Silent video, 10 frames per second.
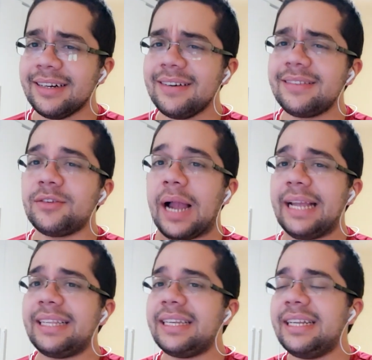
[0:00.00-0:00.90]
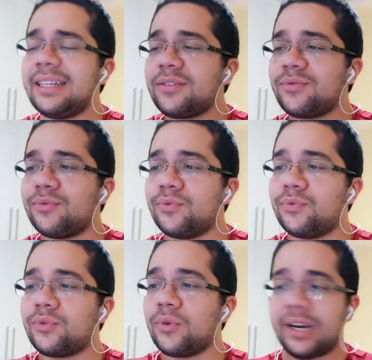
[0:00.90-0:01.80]
Her dress is
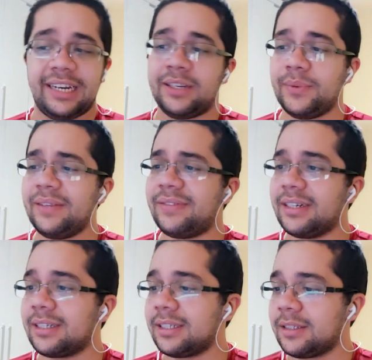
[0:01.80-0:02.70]
great. What the fuck?